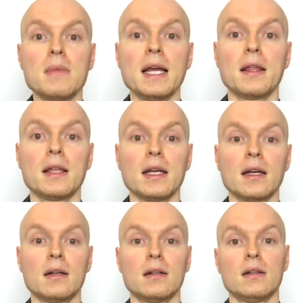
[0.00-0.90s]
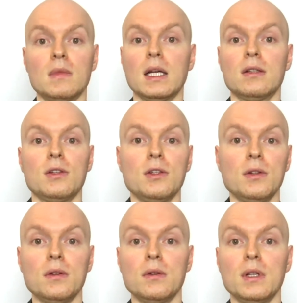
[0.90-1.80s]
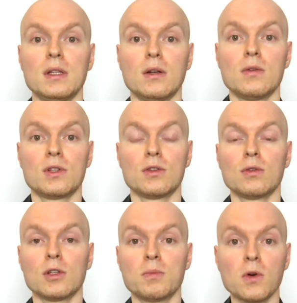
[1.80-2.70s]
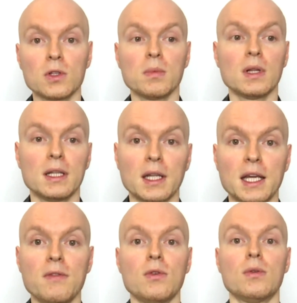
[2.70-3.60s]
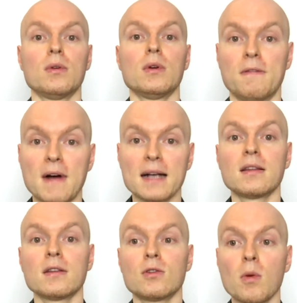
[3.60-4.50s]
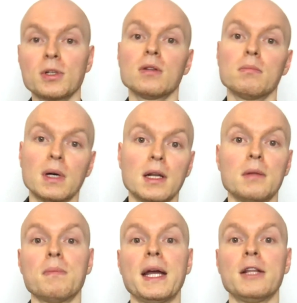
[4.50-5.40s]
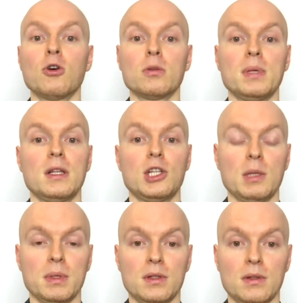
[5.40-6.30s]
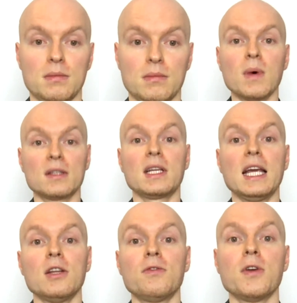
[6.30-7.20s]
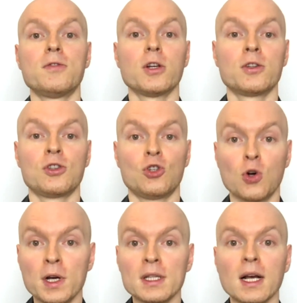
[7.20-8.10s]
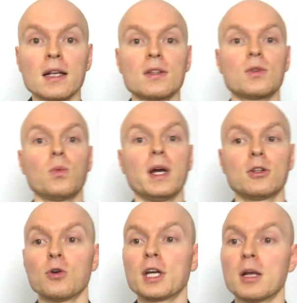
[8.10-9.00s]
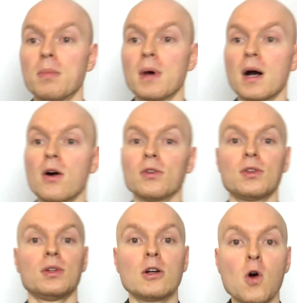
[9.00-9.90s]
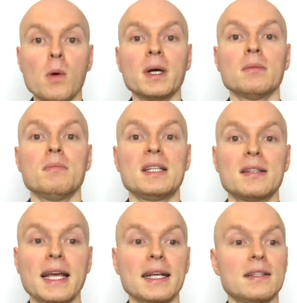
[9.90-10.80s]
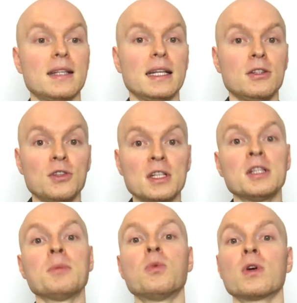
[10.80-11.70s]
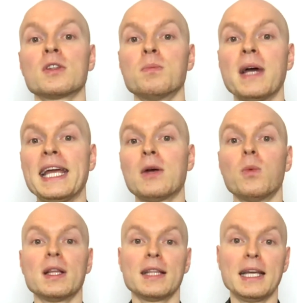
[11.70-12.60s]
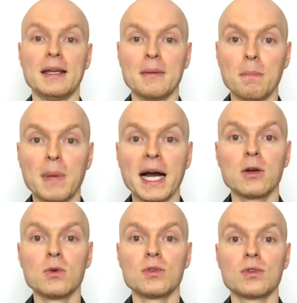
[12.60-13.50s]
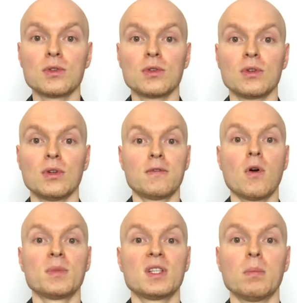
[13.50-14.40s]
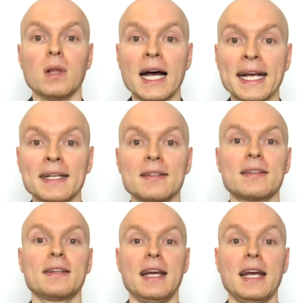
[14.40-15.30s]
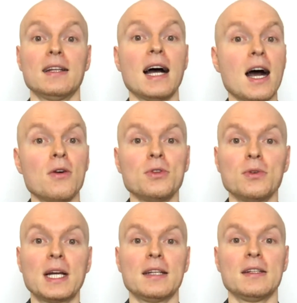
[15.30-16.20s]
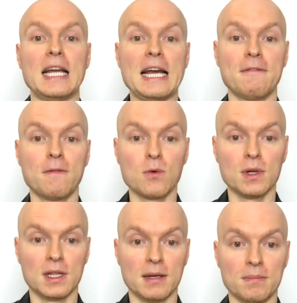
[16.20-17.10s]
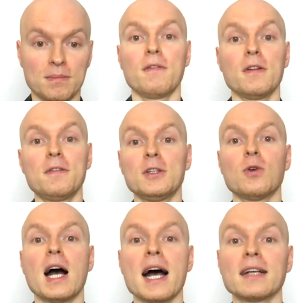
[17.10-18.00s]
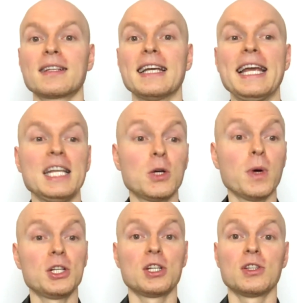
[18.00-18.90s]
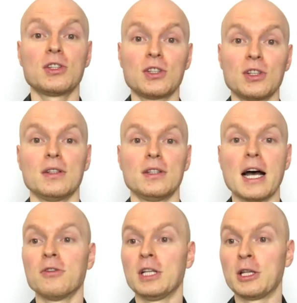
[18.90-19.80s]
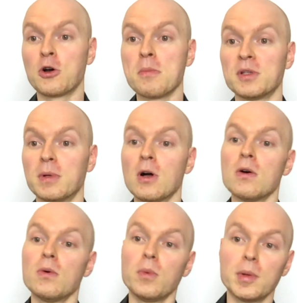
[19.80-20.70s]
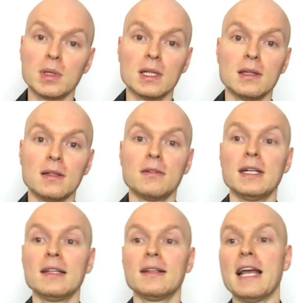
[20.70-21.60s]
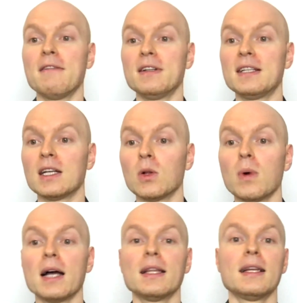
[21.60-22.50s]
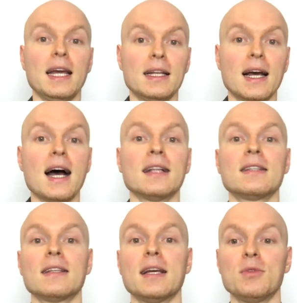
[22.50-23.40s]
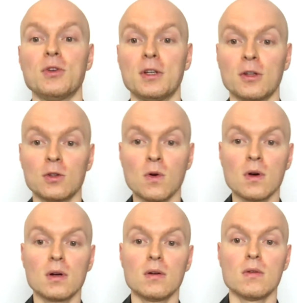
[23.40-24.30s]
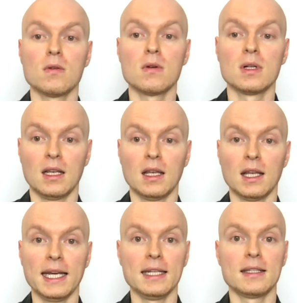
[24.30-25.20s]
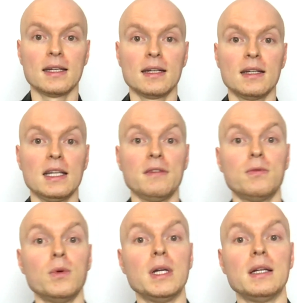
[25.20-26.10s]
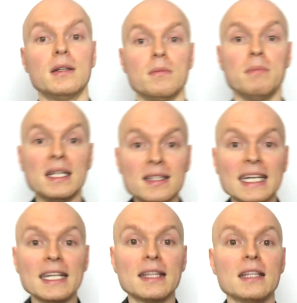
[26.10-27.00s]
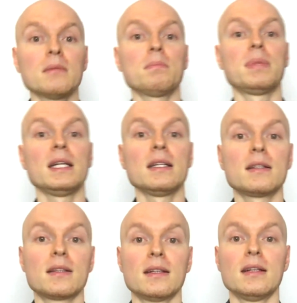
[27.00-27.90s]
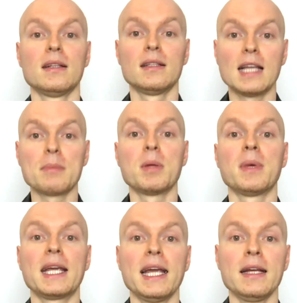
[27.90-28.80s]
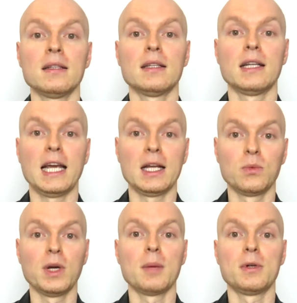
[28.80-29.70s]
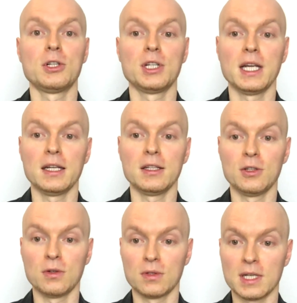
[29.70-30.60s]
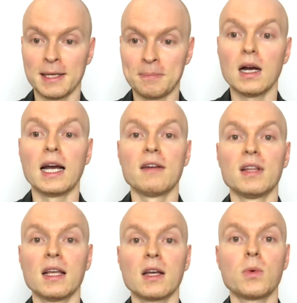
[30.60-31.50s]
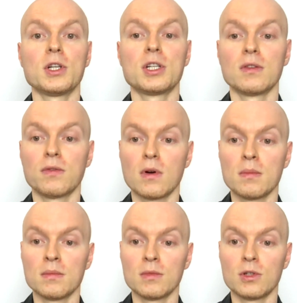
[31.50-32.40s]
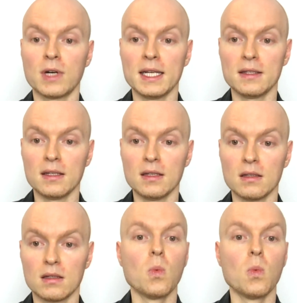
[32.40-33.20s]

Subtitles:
may think that you need the goods as soon as possible, and they give you the fastest option, but it may not be the cheapest. Once again, if you've just joined us, we're talking about common mistakes that New Zealand importers make when they buy goods from suppliers and how you can avoid them. Feel free to ask any questions down in the comments below. We will read every single one and answer them during the talk or later. If we missed anything, please type them again, and we appreciate your time. I have another question from Tracy.